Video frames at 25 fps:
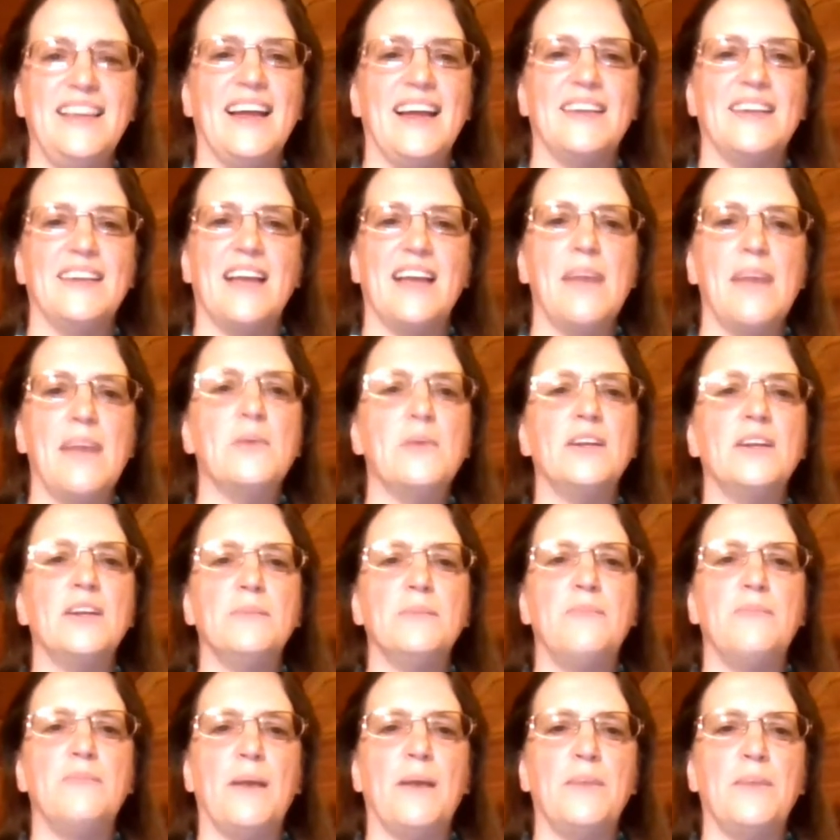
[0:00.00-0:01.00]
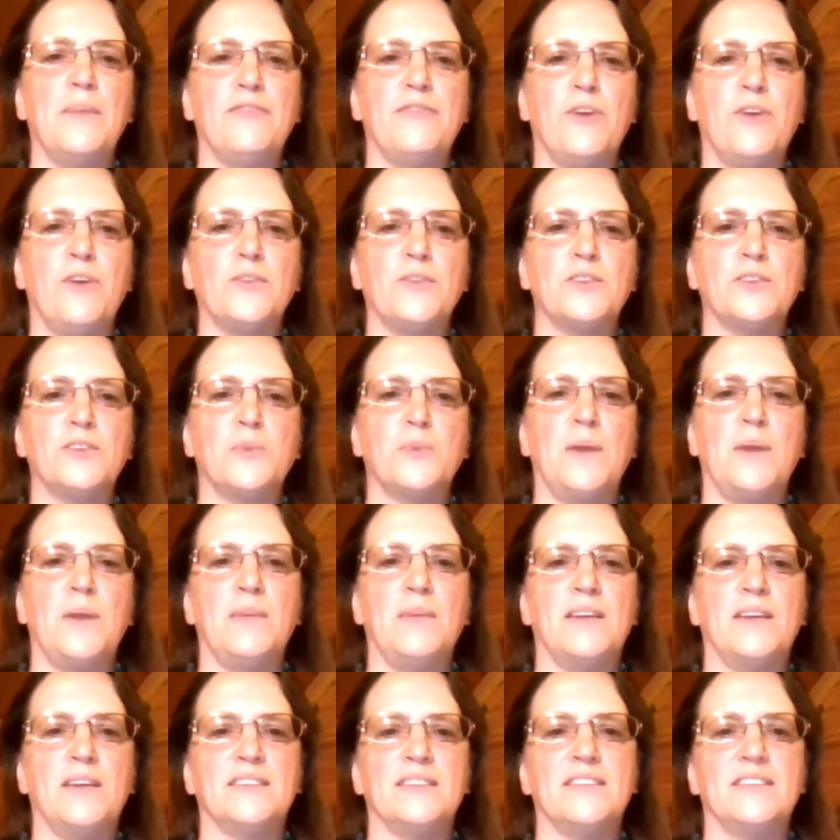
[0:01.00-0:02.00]
Yeah. I'm going to vote this
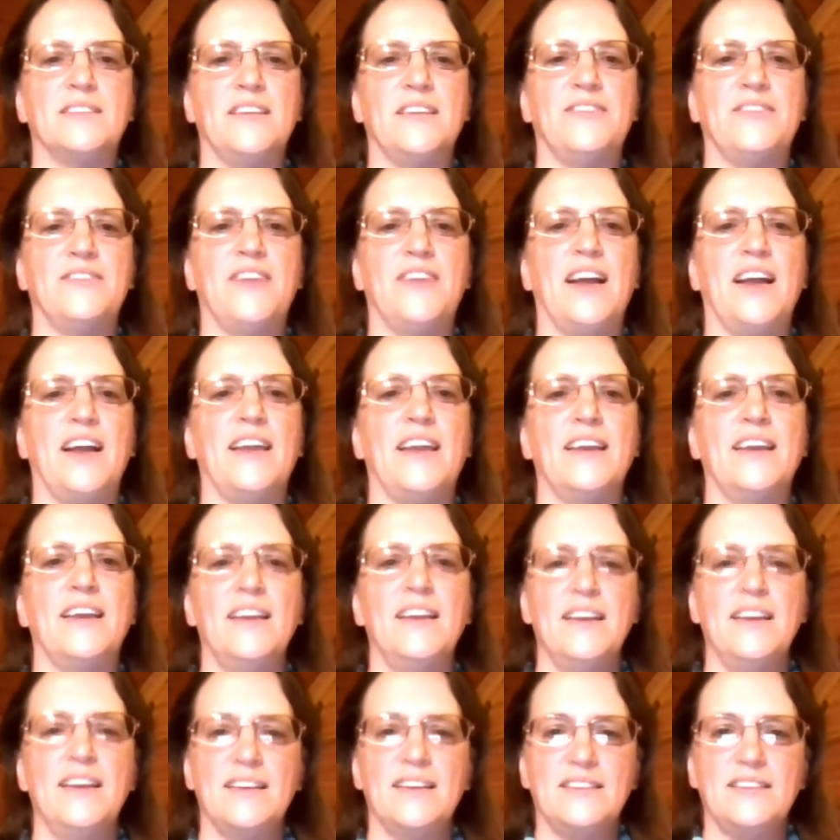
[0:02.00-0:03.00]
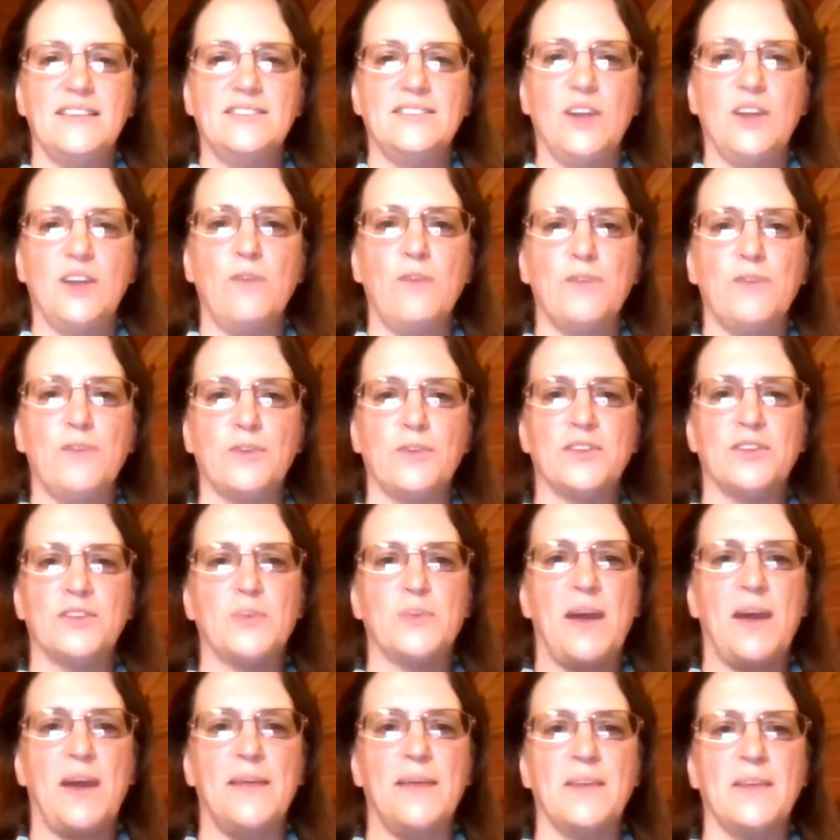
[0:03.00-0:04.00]
way because if I don't vote
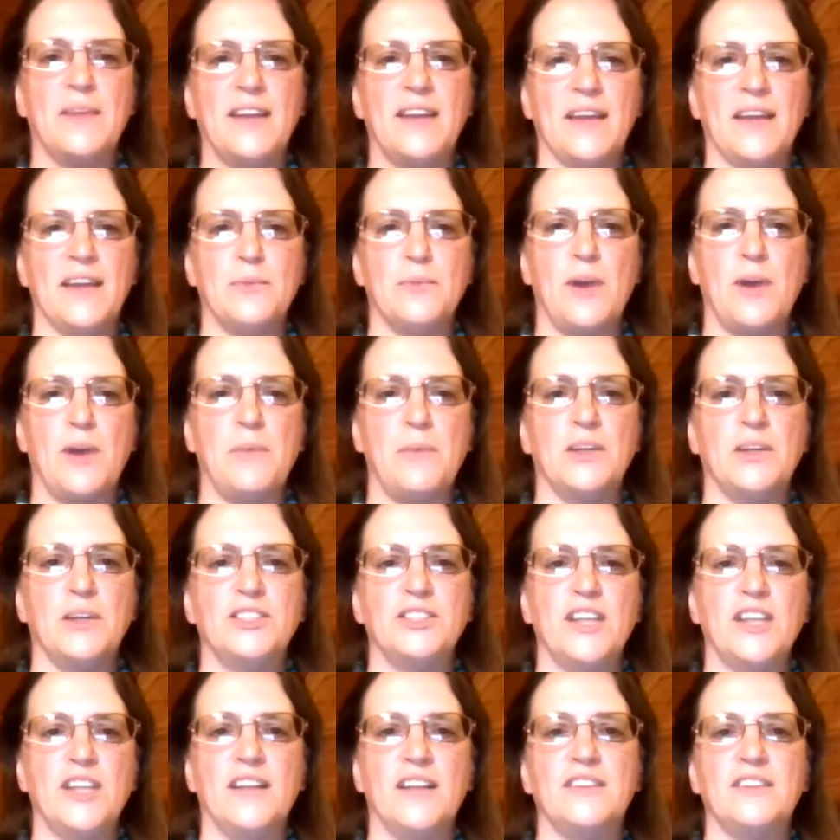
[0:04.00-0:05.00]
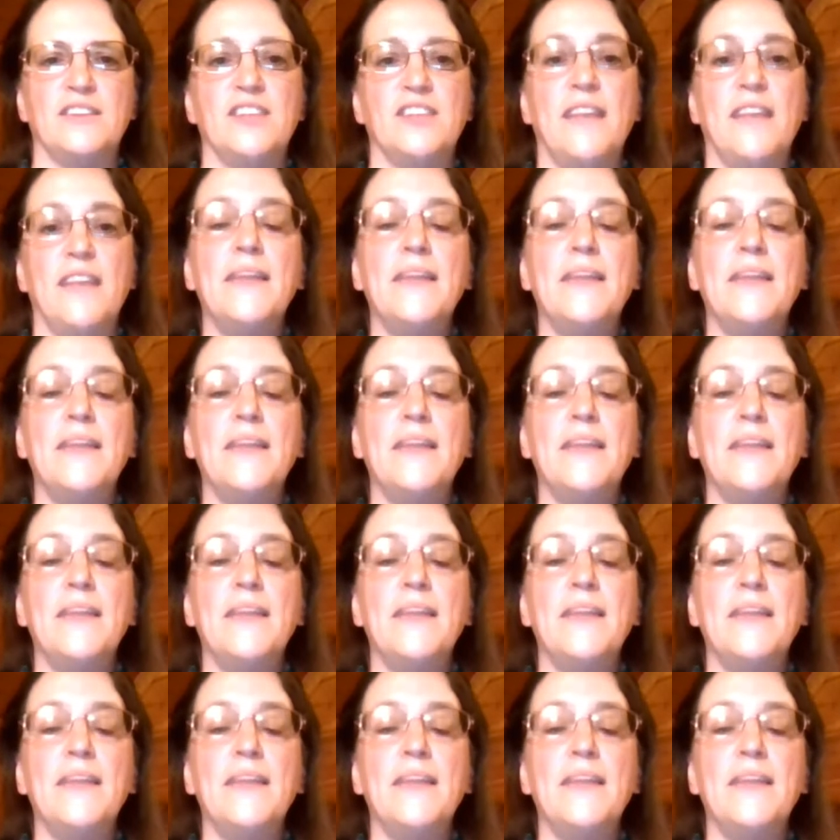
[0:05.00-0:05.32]
this way, I'm going to get a primary challenge.